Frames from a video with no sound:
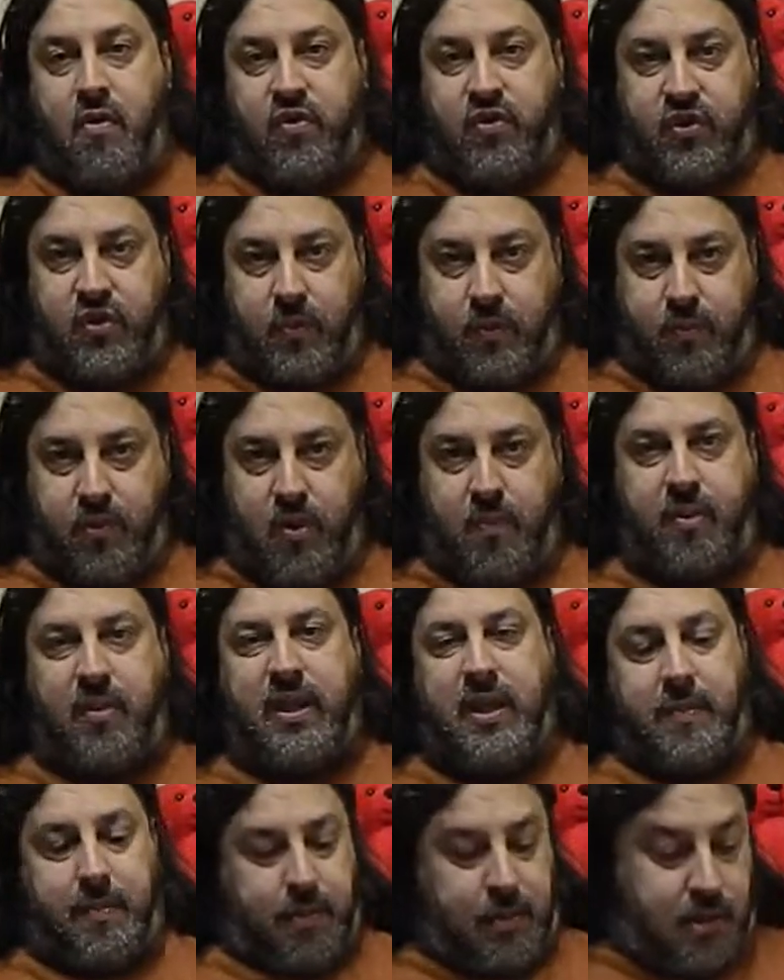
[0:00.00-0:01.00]
most
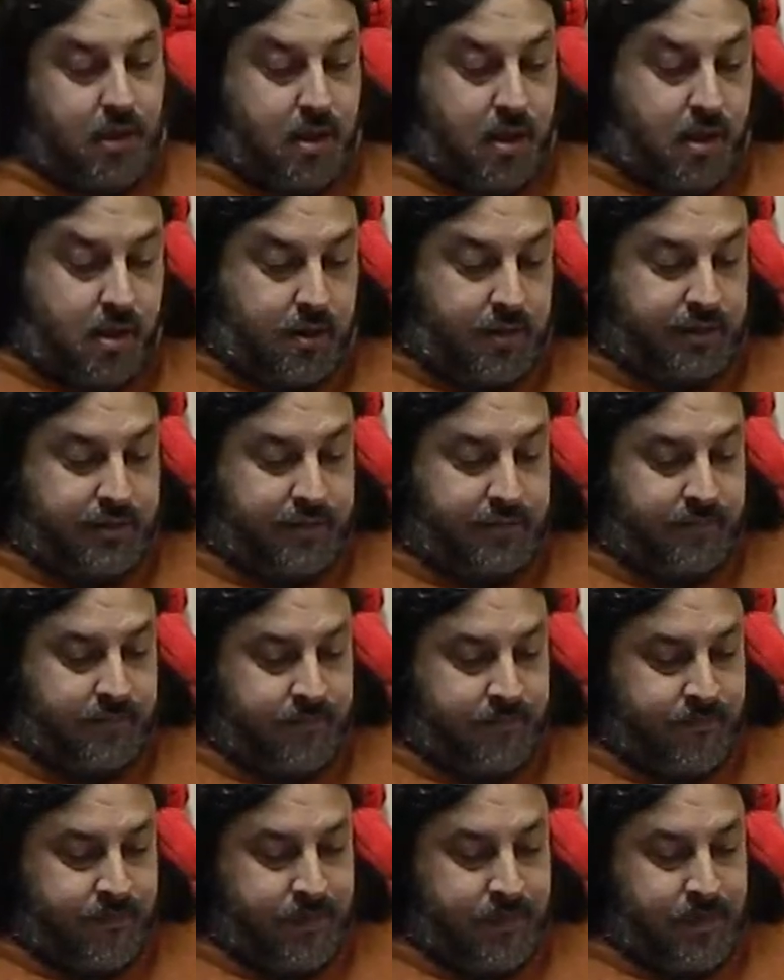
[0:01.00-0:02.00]
appropriately belongs
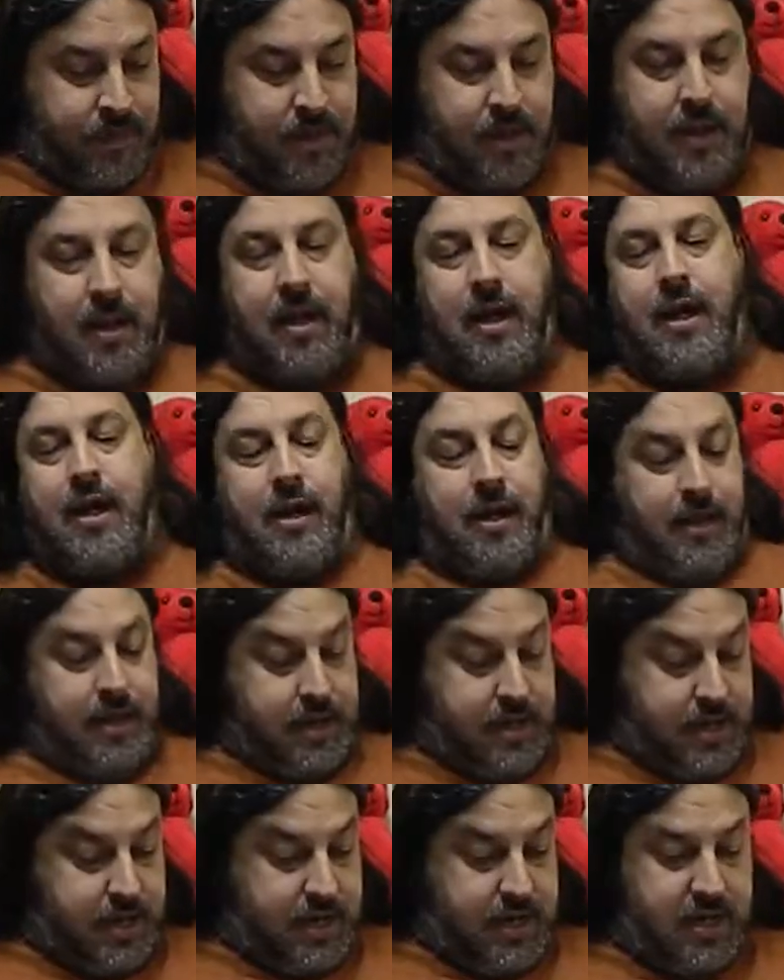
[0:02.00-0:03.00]
uh,
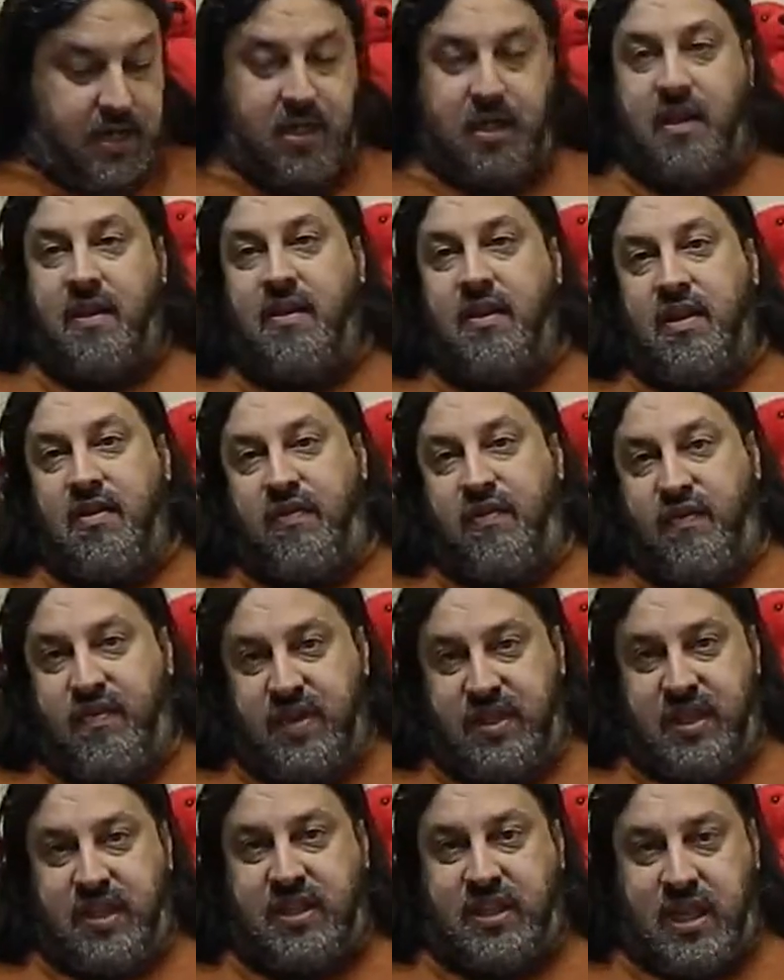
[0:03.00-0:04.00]
in the
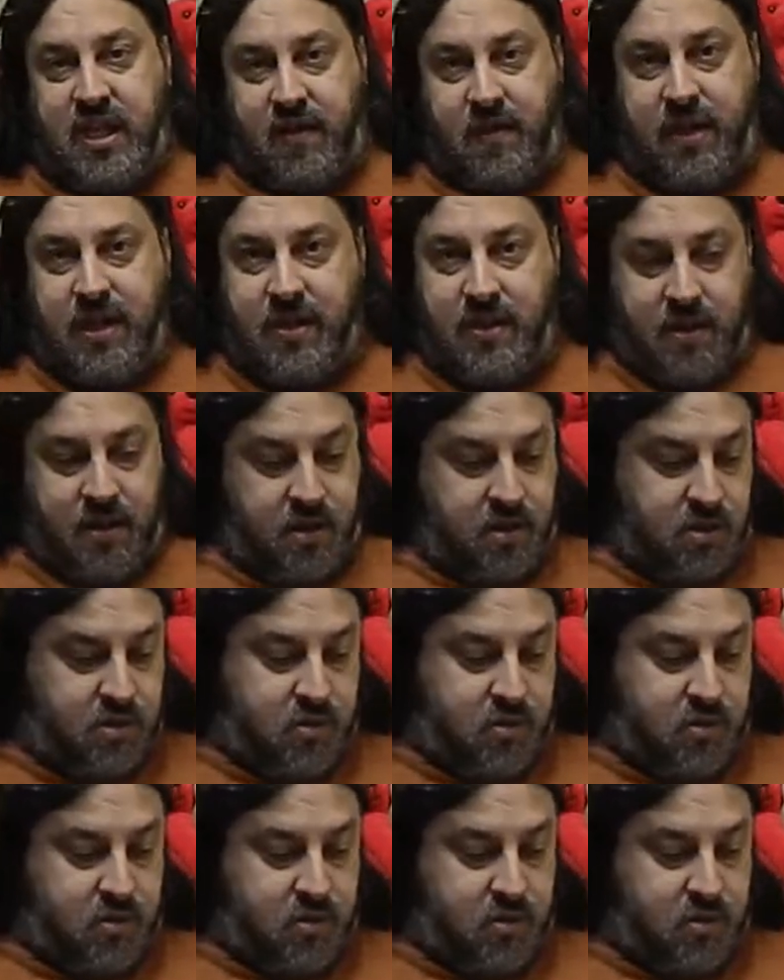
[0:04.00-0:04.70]
physics area.